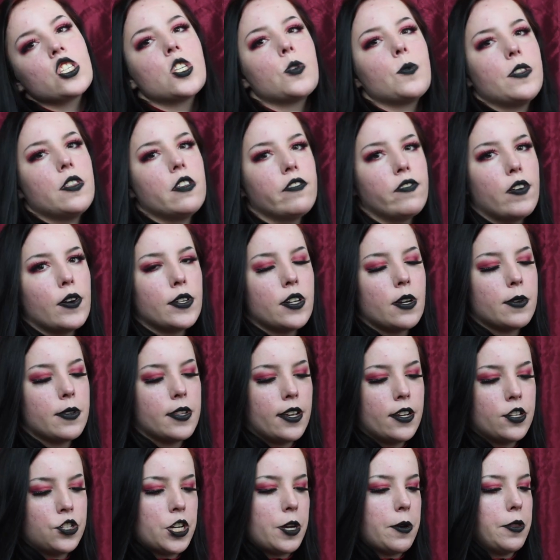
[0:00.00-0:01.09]
in the photos
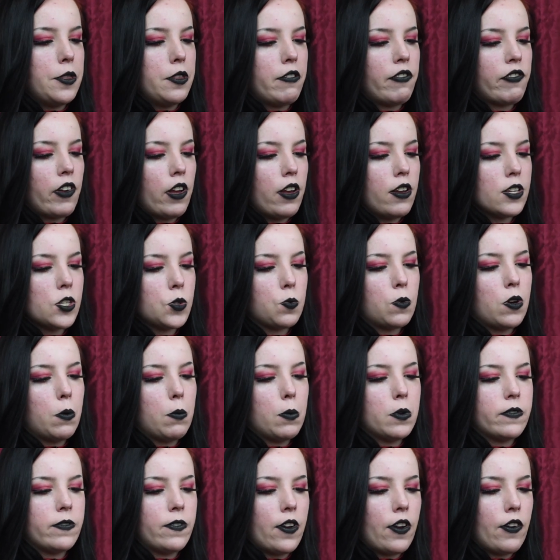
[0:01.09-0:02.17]
they're shown, the first one
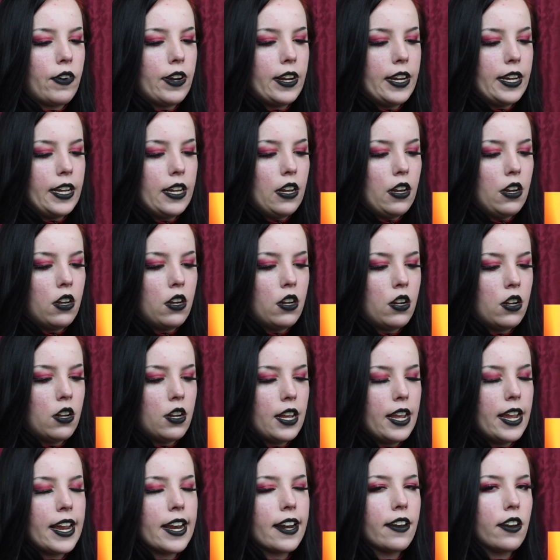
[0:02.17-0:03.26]
was very,
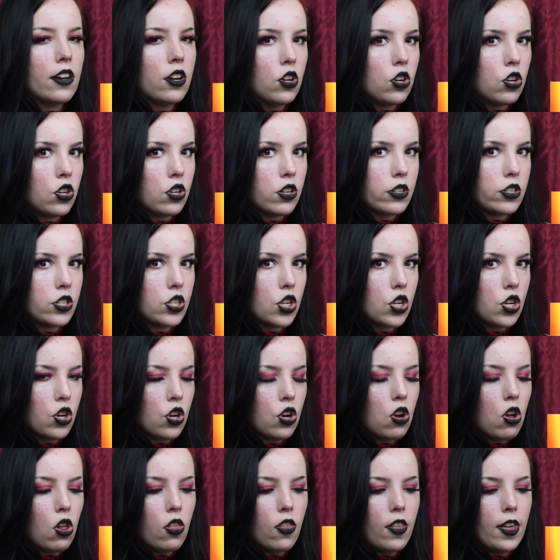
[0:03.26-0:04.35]
it looked
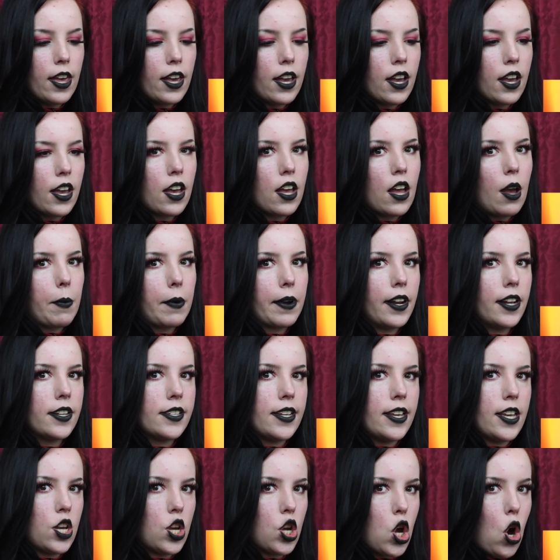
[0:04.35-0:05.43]
gothic. I'm gonna
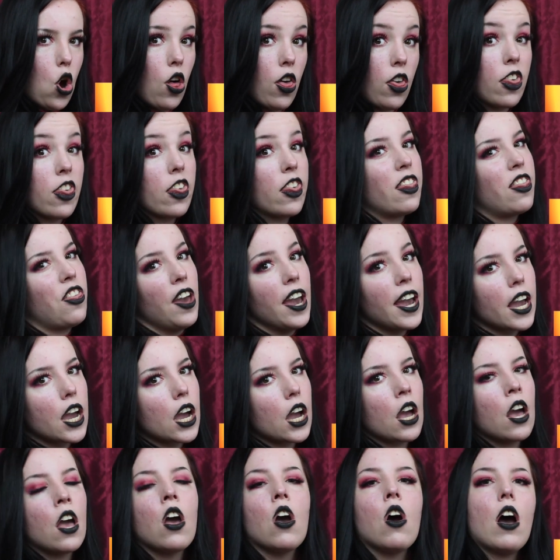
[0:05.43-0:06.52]
say gothic,
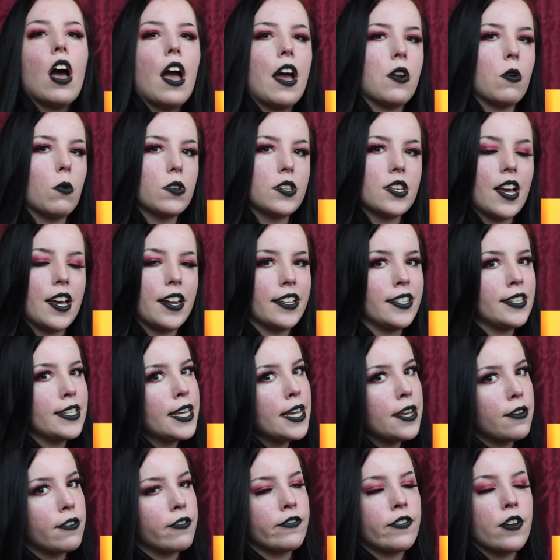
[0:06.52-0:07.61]
an
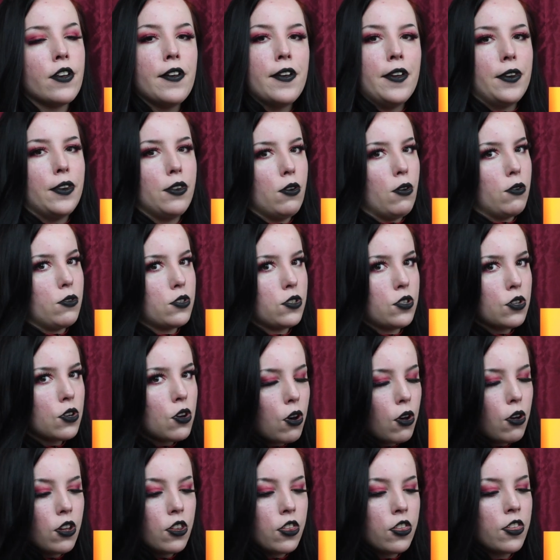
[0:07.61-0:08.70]
alternative, not
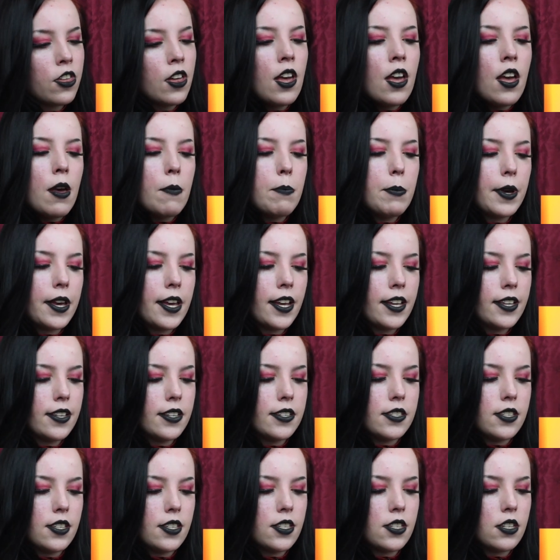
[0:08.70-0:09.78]
goth,
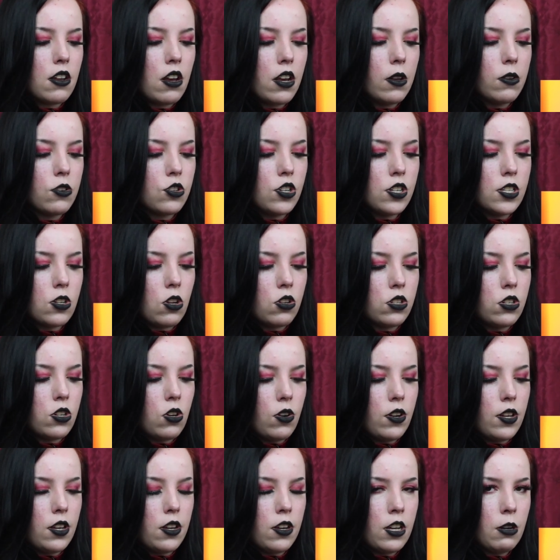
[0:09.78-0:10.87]
because the style she's
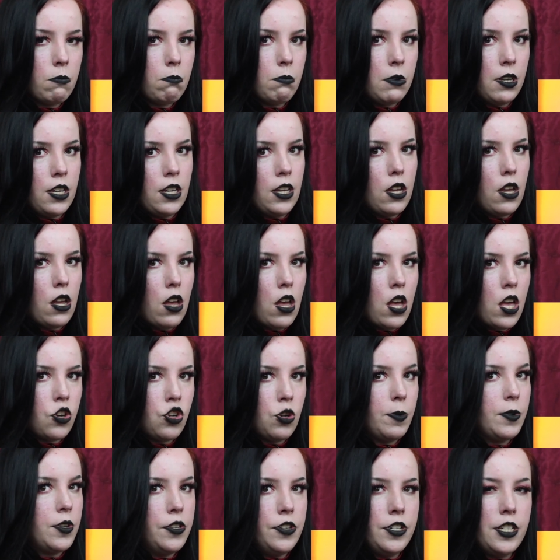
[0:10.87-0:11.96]
donning can be
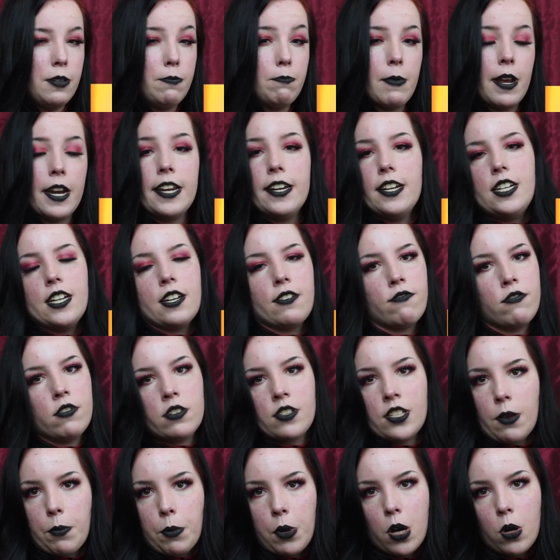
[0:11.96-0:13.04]
attributed to many different
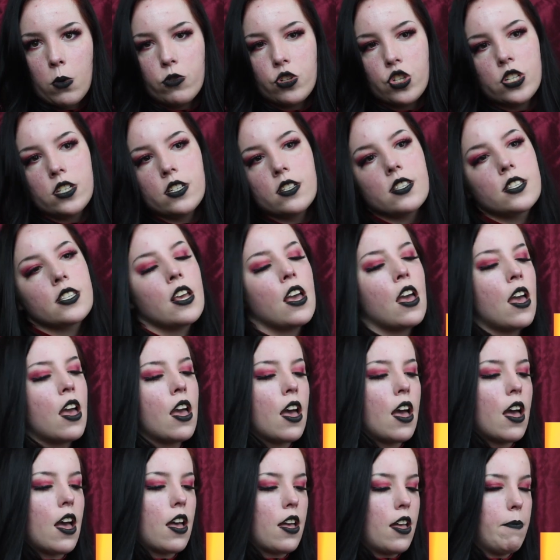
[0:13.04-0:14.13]
subcultures,
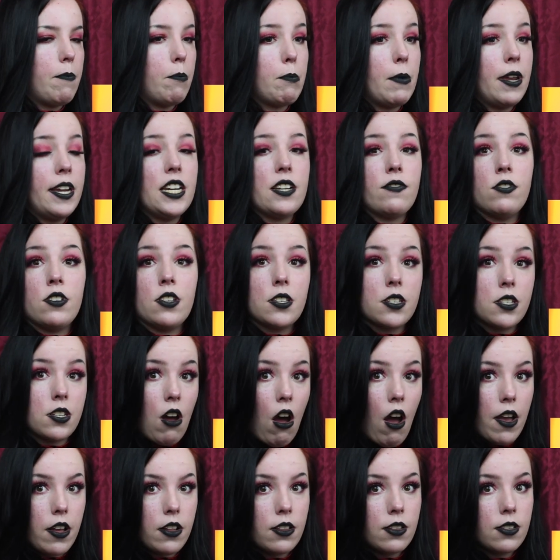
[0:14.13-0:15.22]
many different
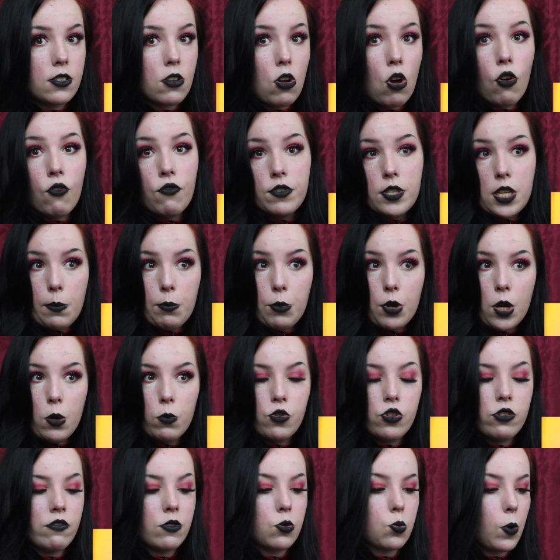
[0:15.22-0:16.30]
styles of
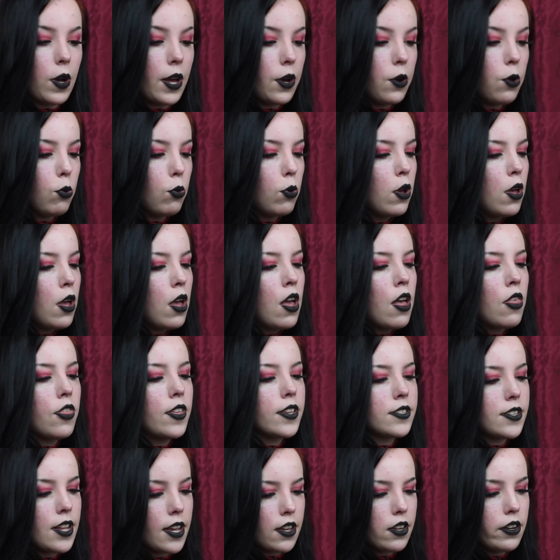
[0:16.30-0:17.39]
subculture as well. The
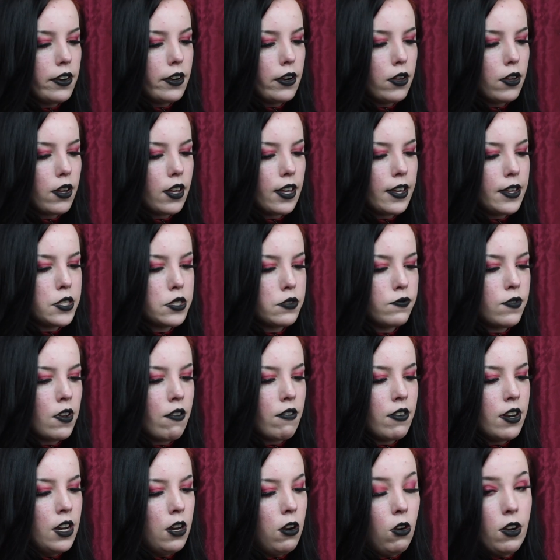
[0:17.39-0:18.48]
second look is
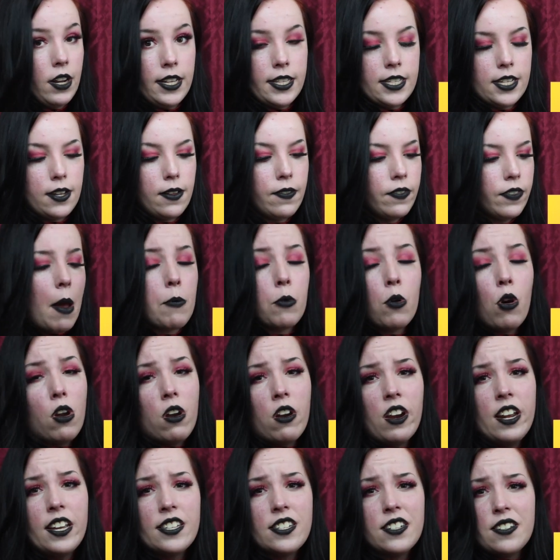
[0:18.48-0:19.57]
very Lolita. I'm not a
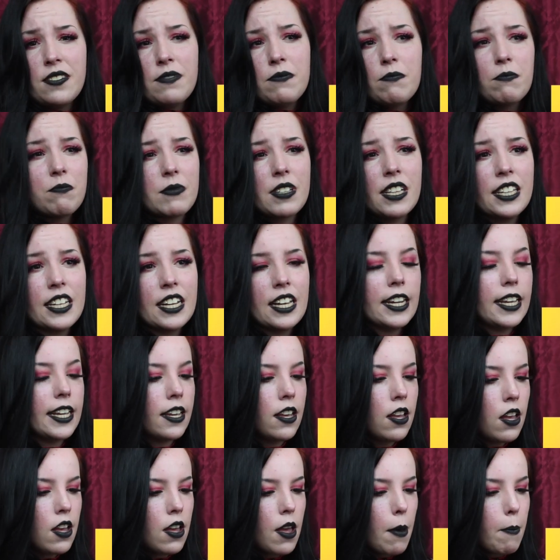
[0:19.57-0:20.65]
Lolita, clearly,
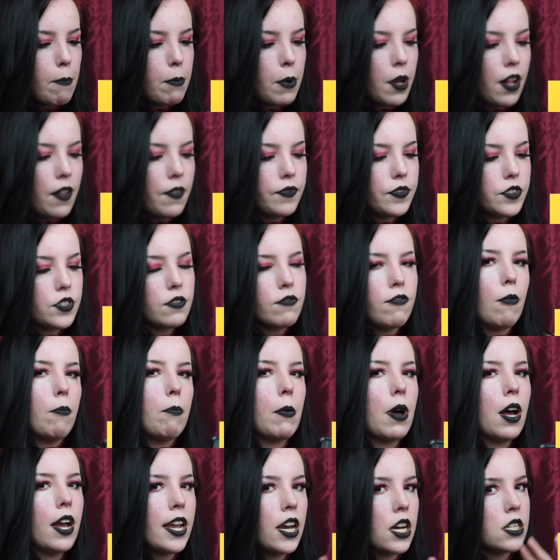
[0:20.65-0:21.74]
but from
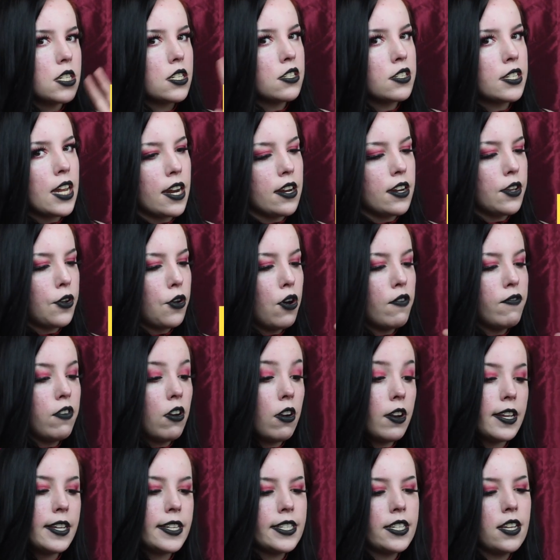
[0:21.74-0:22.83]
my understanding of
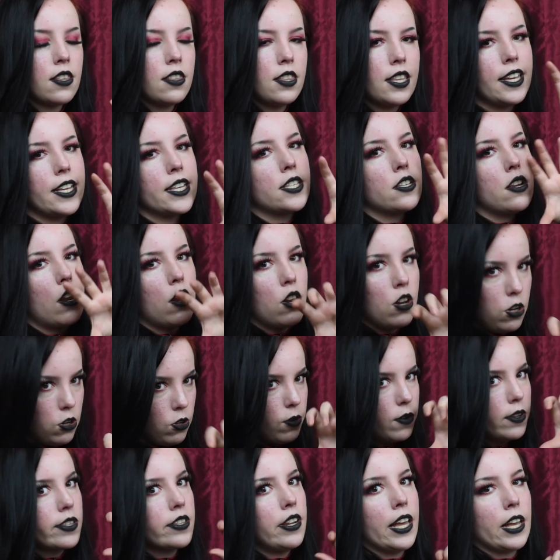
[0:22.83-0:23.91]
Lolita, this
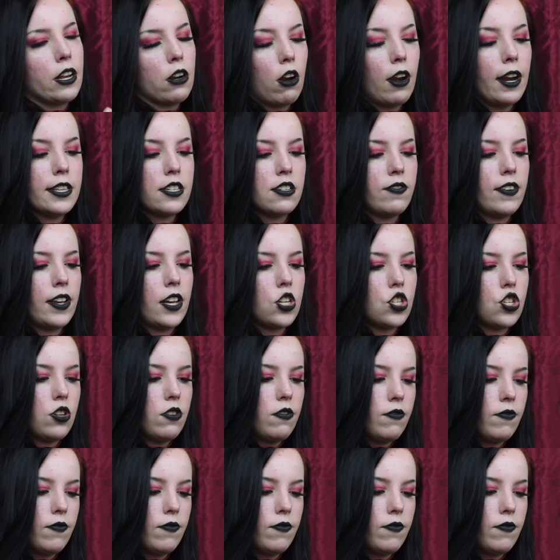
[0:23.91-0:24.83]
looks like Lolita fashion.